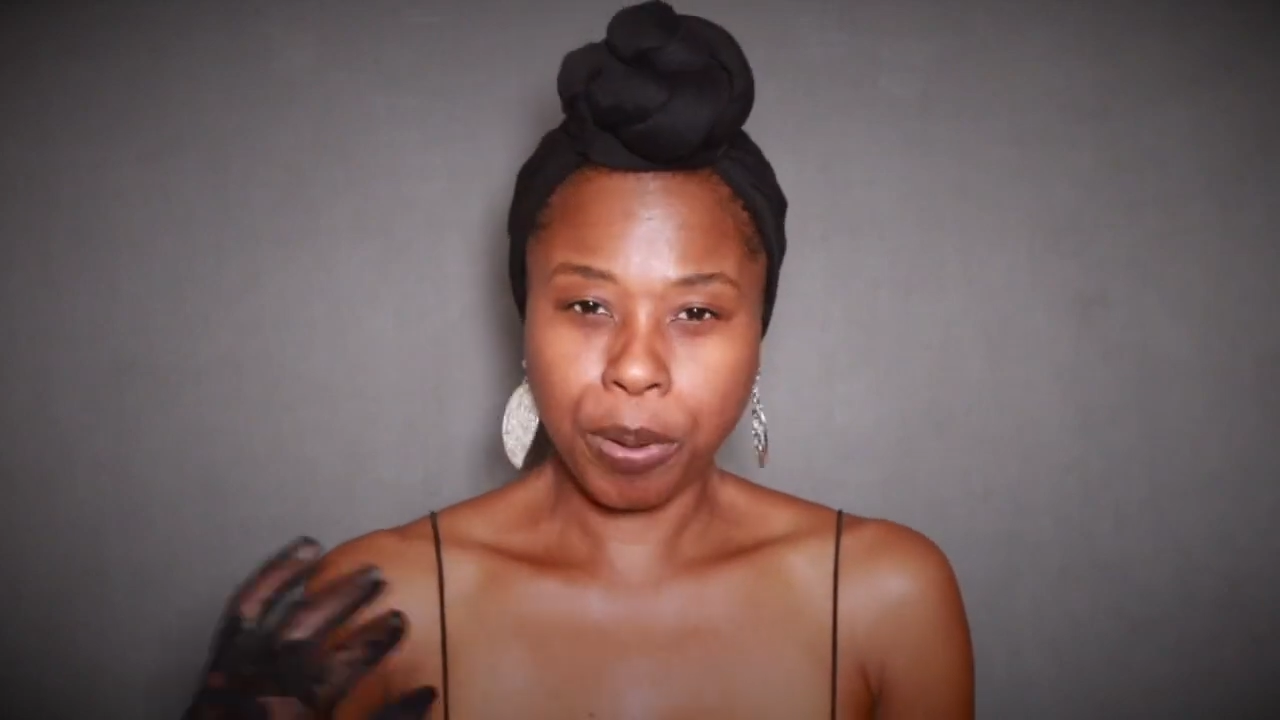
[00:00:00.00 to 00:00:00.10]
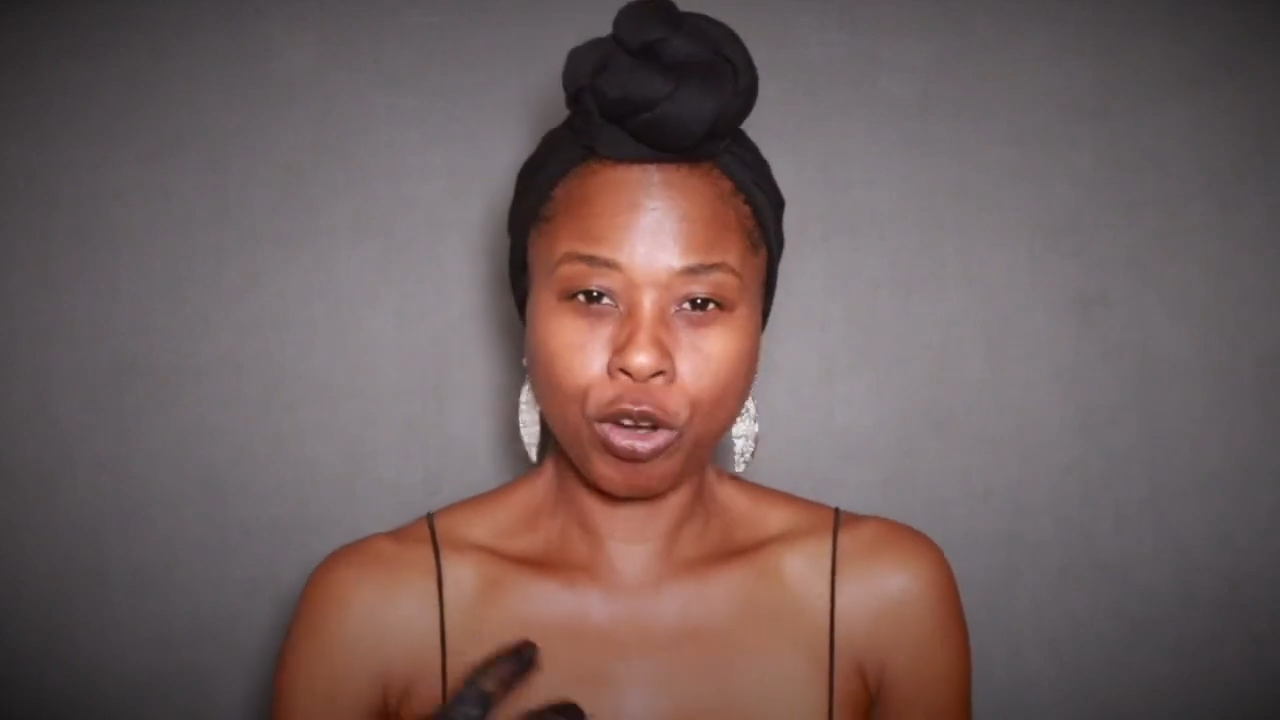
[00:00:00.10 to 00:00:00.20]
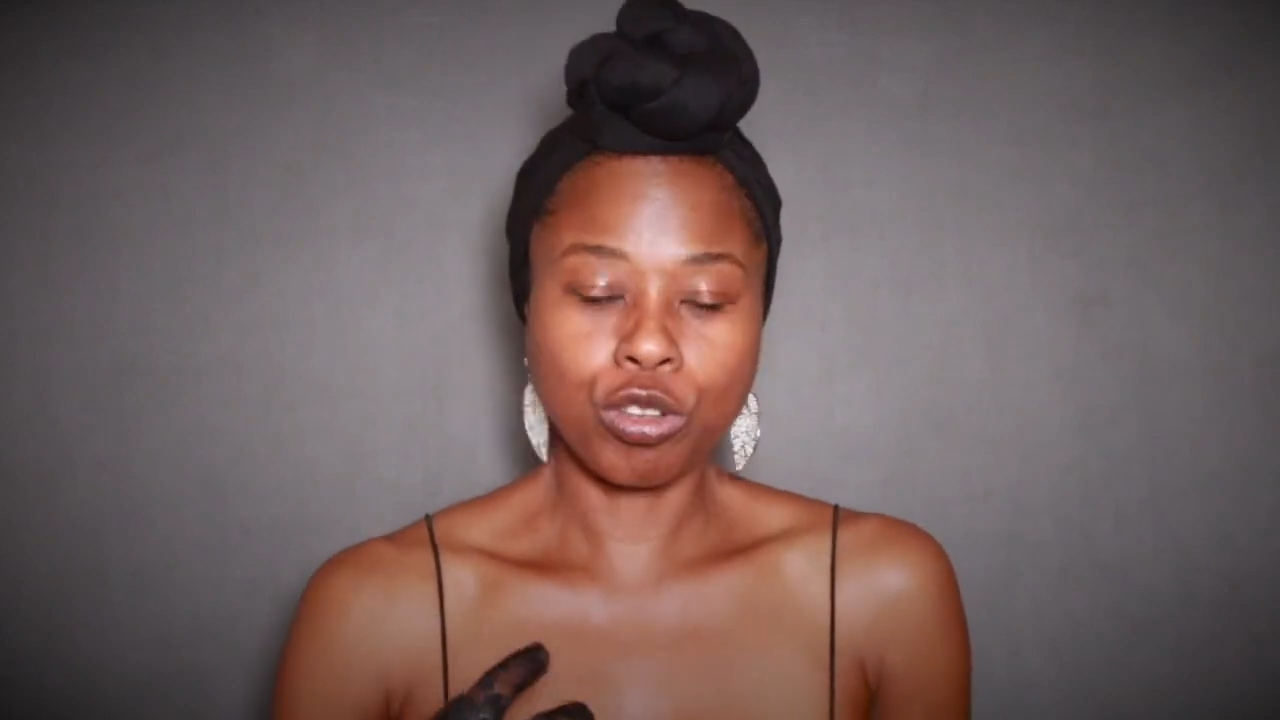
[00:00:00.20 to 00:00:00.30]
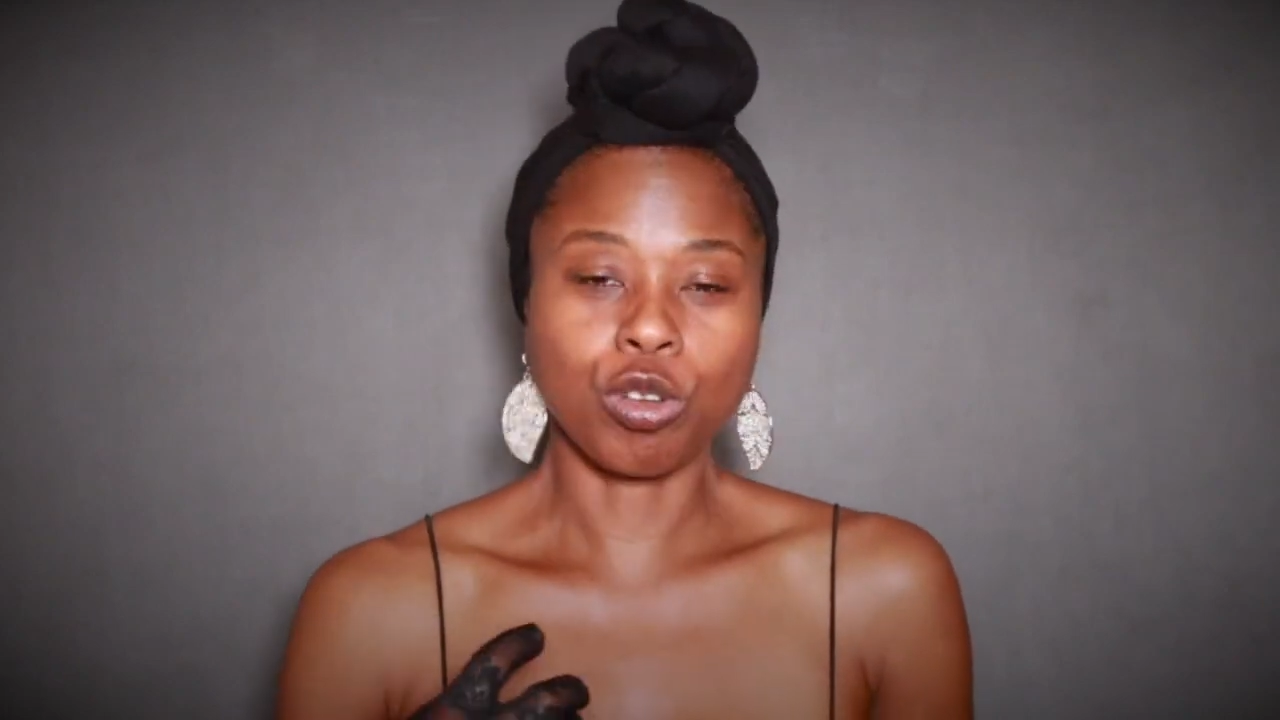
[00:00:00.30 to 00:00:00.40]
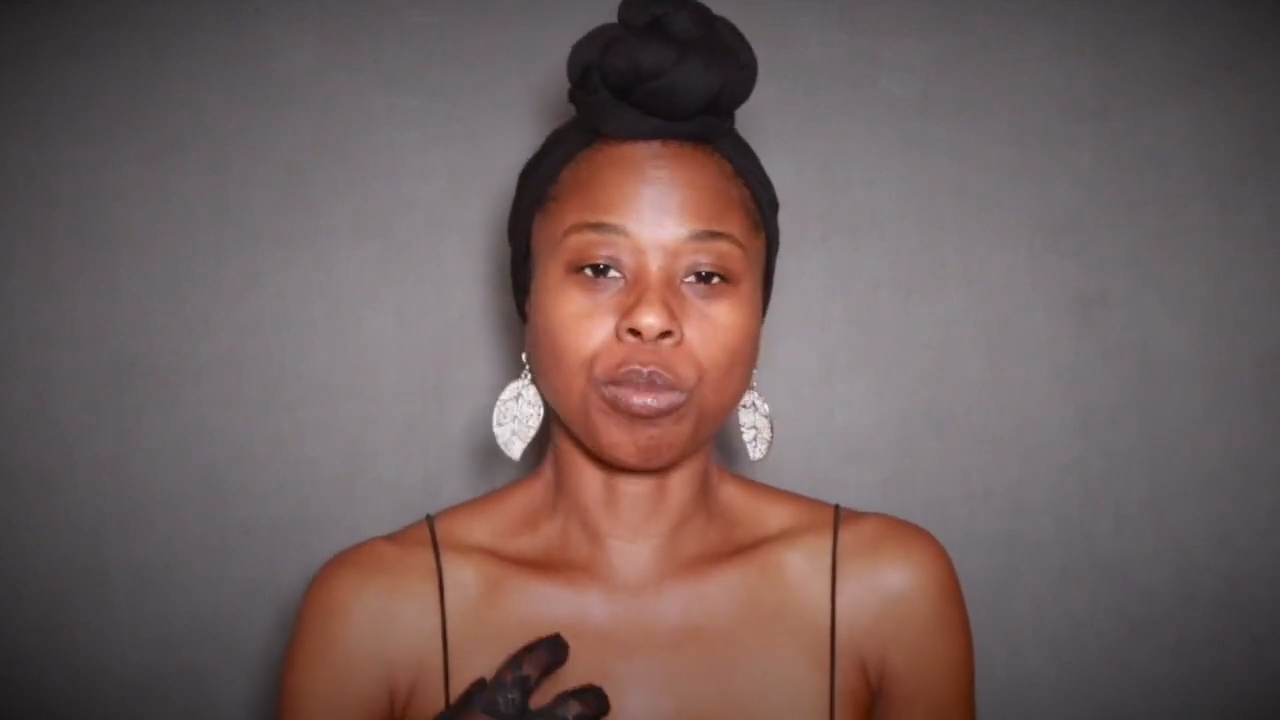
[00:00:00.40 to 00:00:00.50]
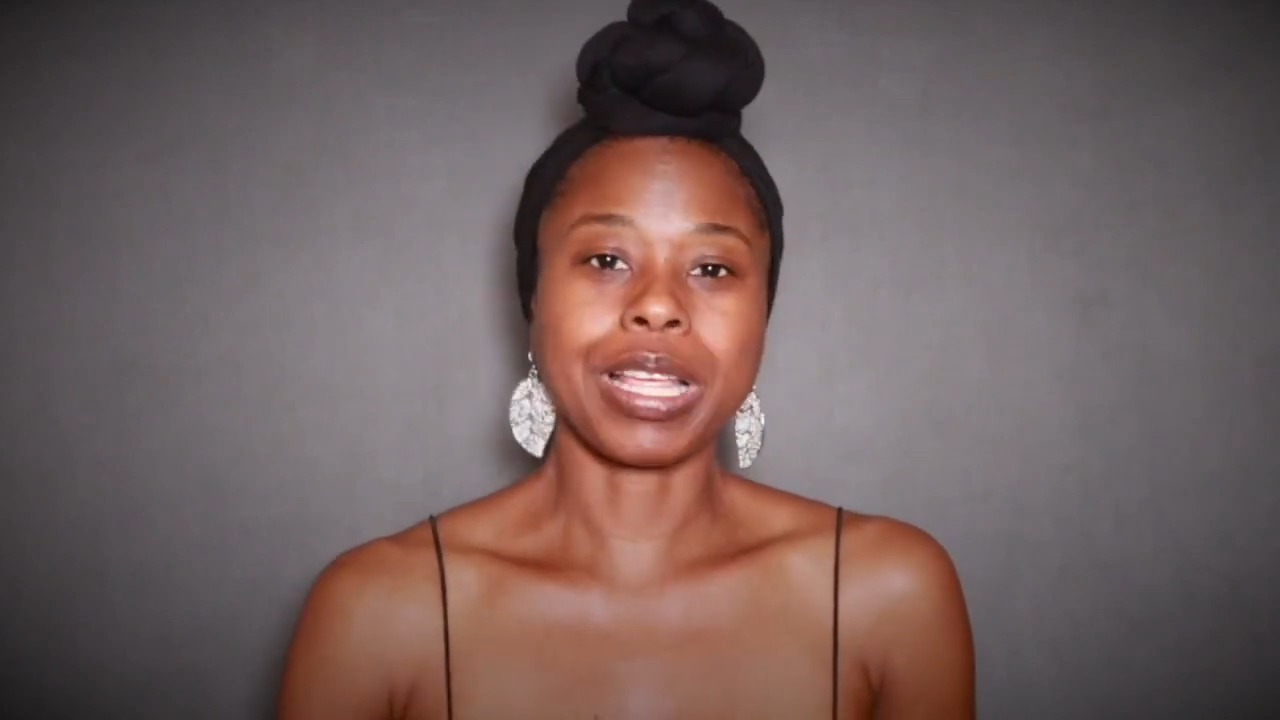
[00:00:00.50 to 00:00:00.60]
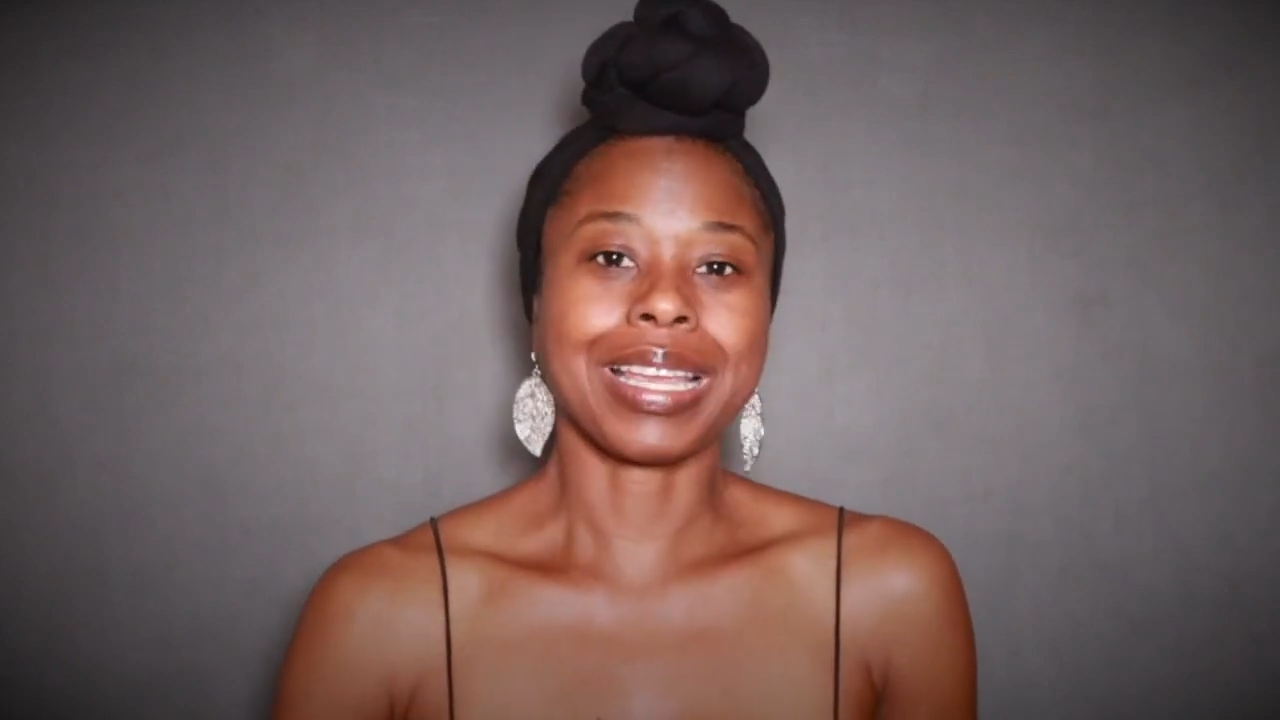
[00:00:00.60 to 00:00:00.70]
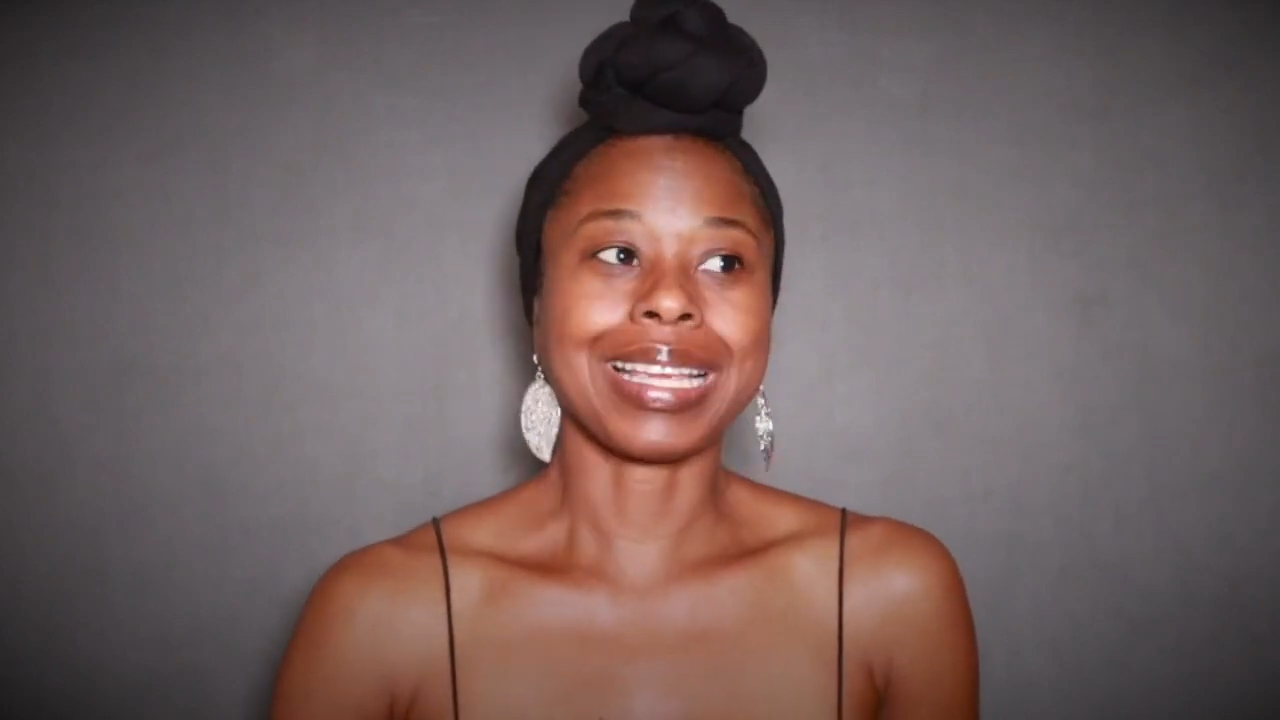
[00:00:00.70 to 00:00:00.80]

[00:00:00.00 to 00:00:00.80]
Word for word: a personal planet,